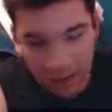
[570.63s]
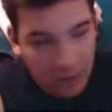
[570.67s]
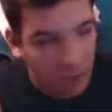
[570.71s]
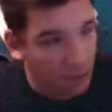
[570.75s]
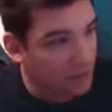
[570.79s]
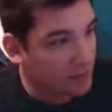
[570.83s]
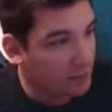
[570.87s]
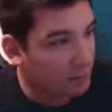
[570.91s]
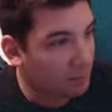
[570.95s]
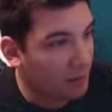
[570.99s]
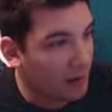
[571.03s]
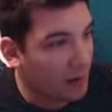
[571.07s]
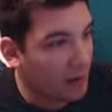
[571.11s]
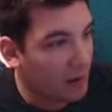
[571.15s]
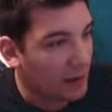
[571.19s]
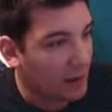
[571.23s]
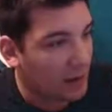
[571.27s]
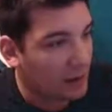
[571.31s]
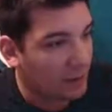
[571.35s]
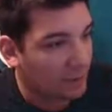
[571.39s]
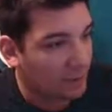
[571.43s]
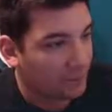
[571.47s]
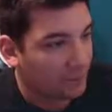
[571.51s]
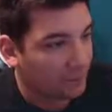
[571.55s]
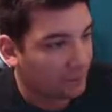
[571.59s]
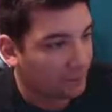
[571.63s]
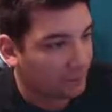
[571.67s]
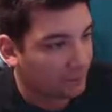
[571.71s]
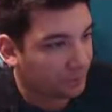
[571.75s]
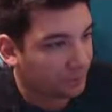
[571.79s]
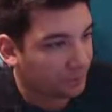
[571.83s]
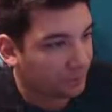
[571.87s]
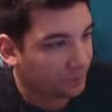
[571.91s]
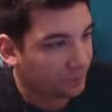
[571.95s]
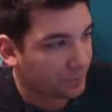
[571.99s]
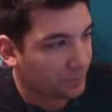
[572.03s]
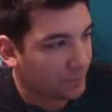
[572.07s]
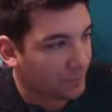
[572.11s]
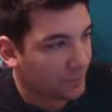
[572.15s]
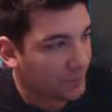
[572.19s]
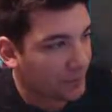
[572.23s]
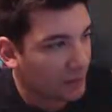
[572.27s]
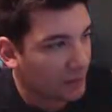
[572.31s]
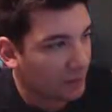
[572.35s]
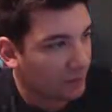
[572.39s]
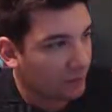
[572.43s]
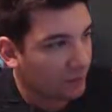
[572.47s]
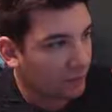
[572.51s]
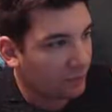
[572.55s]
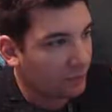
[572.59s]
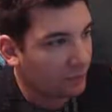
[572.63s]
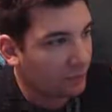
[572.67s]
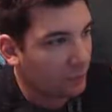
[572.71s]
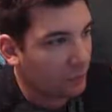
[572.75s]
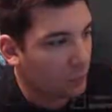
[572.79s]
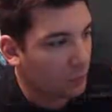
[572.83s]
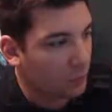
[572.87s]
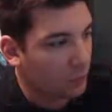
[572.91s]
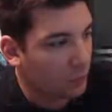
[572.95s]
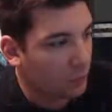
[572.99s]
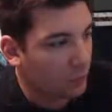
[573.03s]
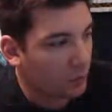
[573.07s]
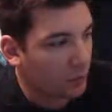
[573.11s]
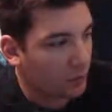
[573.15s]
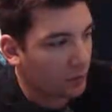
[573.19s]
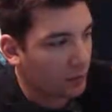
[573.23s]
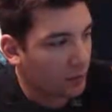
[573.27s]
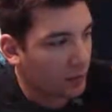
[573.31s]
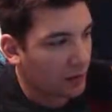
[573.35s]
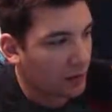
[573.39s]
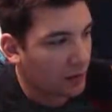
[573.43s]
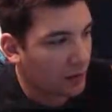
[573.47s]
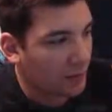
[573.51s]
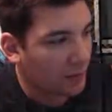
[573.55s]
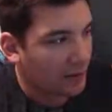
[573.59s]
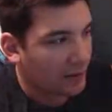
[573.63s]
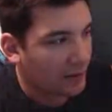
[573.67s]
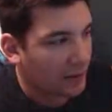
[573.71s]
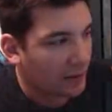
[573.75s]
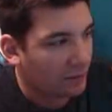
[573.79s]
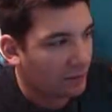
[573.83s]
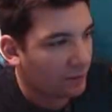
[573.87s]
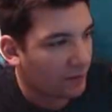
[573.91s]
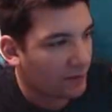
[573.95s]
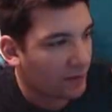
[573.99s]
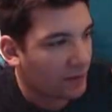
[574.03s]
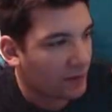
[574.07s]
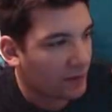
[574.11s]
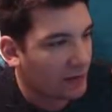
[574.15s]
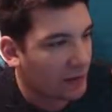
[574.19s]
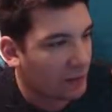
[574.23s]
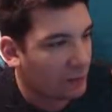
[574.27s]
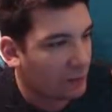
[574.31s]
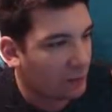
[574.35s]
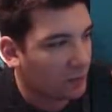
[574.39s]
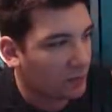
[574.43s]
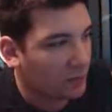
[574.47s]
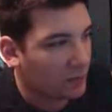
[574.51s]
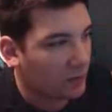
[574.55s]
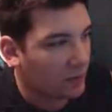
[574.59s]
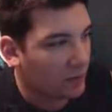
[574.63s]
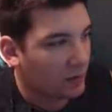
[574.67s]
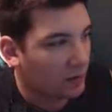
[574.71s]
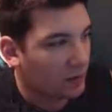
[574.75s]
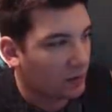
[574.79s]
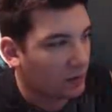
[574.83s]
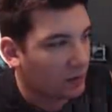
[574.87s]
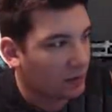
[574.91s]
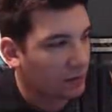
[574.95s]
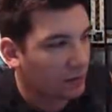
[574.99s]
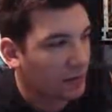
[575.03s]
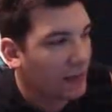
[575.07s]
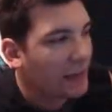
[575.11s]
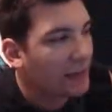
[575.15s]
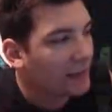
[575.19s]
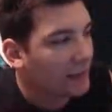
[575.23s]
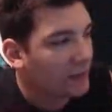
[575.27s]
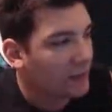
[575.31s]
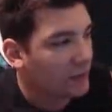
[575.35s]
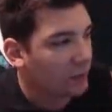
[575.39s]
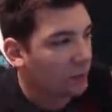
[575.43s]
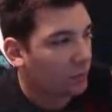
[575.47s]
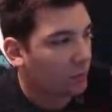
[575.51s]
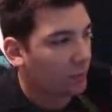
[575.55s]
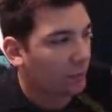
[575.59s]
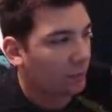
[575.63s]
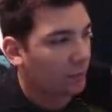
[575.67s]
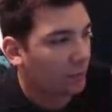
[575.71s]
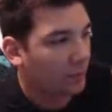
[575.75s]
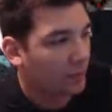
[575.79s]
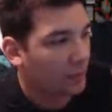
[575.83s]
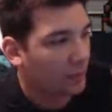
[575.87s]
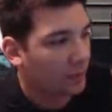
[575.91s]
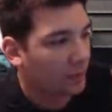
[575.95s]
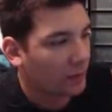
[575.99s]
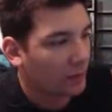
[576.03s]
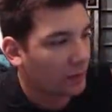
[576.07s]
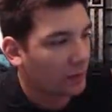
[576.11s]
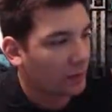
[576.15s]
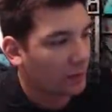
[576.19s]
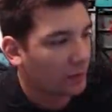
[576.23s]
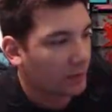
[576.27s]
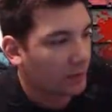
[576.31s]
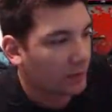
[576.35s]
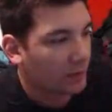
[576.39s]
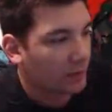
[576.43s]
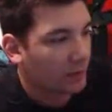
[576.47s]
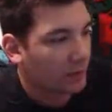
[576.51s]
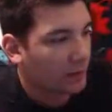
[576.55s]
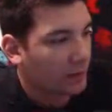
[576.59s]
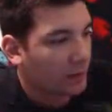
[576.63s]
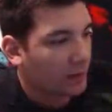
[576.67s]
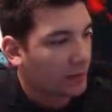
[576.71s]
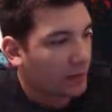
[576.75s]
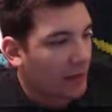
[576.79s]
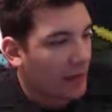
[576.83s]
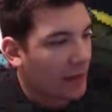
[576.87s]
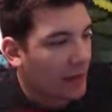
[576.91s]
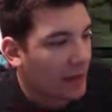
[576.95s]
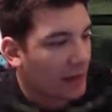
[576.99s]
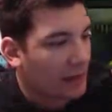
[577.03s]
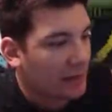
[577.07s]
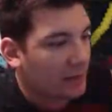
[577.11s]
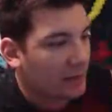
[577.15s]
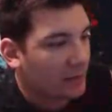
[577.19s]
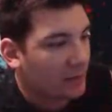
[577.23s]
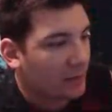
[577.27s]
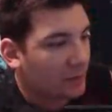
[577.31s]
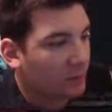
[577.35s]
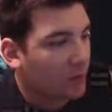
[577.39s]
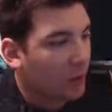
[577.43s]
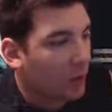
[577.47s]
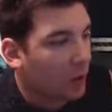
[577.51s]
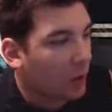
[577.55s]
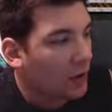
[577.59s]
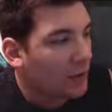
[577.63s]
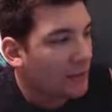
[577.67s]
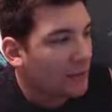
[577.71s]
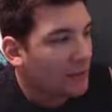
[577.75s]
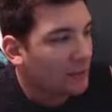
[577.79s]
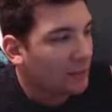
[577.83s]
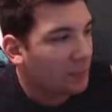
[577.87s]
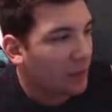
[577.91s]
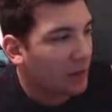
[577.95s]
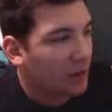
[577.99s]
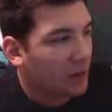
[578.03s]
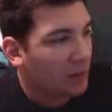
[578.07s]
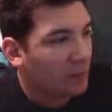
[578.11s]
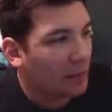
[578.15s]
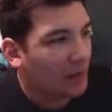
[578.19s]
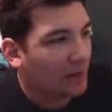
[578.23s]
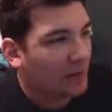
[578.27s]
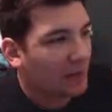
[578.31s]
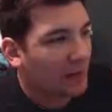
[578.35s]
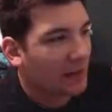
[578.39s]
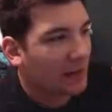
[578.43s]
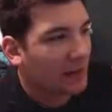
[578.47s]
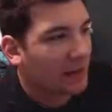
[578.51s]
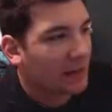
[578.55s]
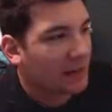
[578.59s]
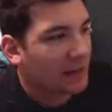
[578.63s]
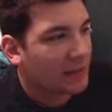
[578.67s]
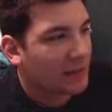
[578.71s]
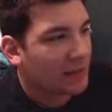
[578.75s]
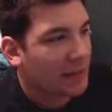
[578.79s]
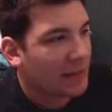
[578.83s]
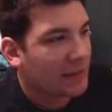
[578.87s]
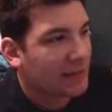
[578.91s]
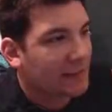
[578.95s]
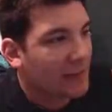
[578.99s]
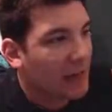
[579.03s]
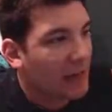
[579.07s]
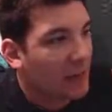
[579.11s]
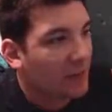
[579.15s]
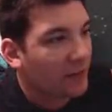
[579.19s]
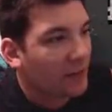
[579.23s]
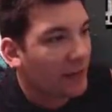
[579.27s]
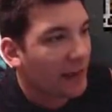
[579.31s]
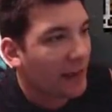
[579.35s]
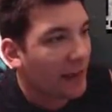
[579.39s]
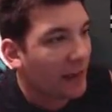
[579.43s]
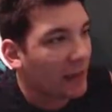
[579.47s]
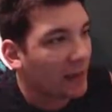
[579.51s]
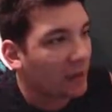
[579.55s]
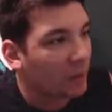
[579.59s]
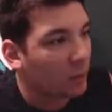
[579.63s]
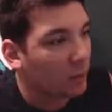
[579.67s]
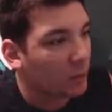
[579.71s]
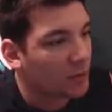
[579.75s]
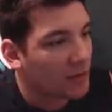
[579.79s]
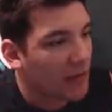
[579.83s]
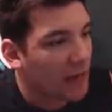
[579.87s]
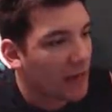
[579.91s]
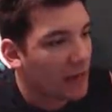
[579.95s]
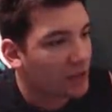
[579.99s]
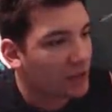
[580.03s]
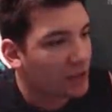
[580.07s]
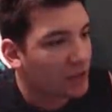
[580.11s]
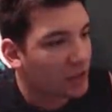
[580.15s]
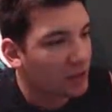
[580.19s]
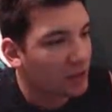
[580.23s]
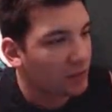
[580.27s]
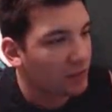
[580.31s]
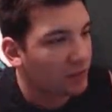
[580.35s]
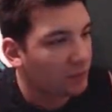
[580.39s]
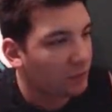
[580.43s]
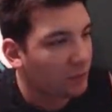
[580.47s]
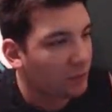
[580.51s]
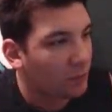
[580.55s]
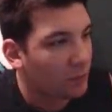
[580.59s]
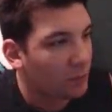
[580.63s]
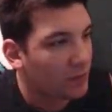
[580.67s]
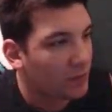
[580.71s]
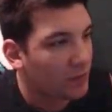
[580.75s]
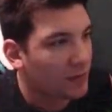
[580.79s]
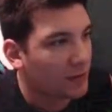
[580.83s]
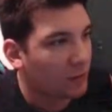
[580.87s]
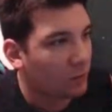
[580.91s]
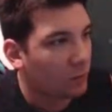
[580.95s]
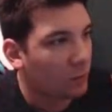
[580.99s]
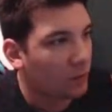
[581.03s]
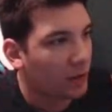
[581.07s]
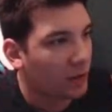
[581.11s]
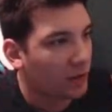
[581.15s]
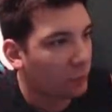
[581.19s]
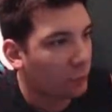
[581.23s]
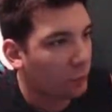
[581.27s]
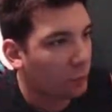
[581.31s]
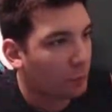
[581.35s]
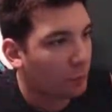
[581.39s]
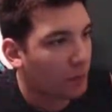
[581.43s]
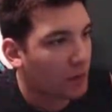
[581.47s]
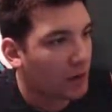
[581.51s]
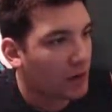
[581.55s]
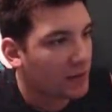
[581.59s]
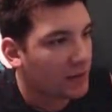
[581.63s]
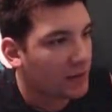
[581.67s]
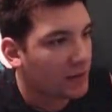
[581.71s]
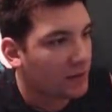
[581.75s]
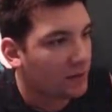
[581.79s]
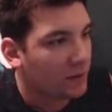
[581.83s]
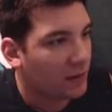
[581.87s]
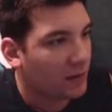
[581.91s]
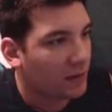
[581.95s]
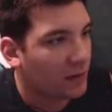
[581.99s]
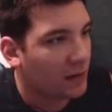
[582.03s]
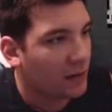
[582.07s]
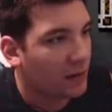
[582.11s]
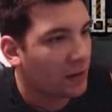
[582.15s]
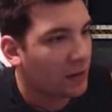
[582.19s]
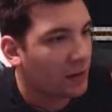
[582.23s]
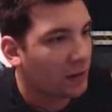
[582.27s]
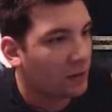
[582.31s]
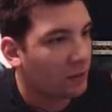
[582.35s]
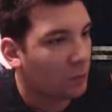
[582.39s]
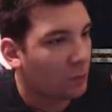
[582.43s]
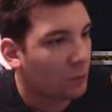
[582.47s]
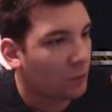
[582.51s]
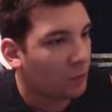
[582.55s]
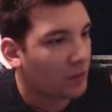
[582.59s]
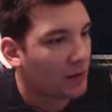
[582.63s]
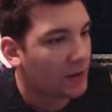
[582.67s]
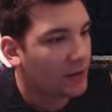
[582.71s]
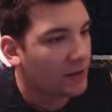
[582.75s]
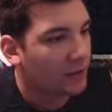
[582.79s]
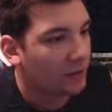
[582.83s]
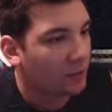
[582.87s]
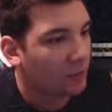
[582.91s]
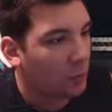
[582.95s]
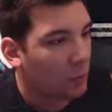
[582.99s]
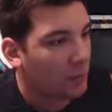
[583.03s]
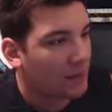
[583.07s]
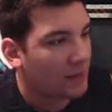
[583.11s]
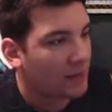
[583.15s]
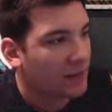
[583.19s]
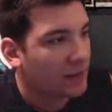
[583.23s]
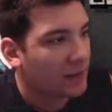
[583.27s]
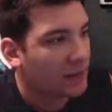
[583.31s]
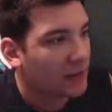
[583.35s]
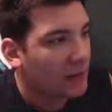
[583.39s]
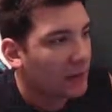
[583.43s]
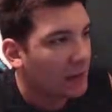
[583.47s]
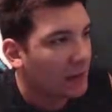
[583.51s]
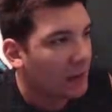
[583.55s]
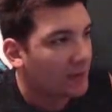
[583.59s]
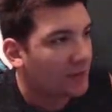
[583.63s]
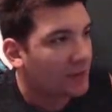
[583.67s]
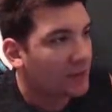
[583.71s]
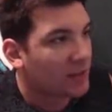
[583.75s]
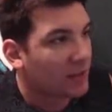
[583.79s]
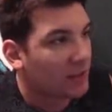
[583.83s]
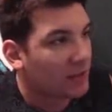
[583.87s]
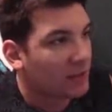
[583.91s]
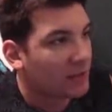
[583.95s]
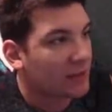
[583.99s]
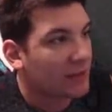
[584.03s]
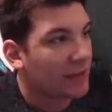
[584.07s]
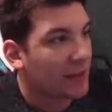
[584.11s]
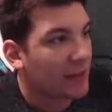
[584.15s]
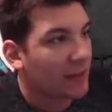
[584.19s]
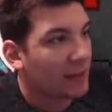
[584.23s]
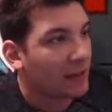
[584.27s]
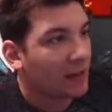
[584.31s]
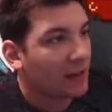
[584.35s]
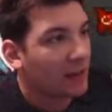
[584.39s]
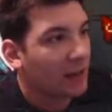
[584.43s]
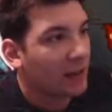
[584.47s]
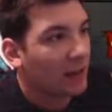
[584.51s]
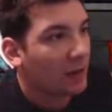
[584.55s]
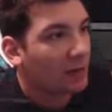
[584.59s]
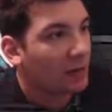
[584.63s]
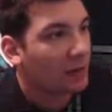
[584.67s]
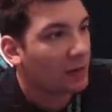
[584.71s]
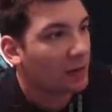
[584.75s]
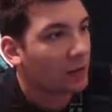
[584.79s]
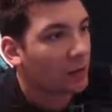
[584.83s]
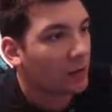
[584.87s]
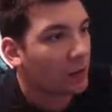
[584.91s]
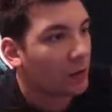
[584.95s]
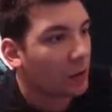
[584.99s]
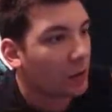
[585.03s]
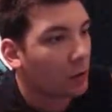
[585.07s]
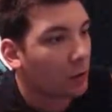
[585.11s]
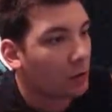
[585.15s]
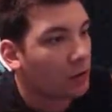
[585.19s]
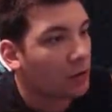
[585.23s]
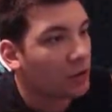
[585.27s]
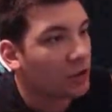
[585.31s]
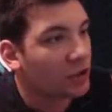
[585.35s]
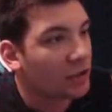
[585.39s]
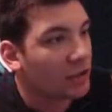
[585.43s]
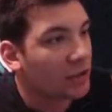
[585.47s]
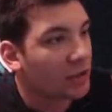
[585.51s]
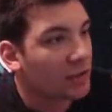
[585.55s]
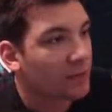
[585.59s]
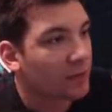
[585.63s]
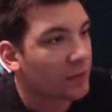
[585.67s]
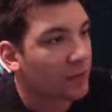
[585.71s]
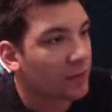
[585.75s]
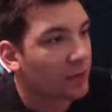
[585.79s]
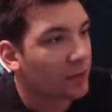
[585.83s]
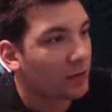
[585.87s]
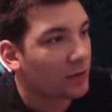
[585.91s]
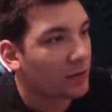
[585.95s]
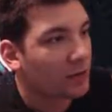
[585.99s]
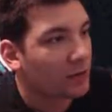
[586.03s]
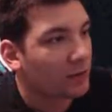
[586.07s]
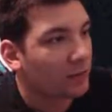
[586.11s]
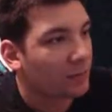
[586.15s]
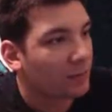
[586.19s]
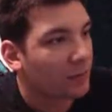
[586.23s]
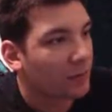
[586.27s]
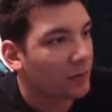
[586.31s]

It was a mod for it was called Alien Swarm. And the awesome part about that is is that David Hayter was actually gonna going to reprise his, uh, reprise the voice of Solid Snake. I was like, holy shit, that's fucking awesome.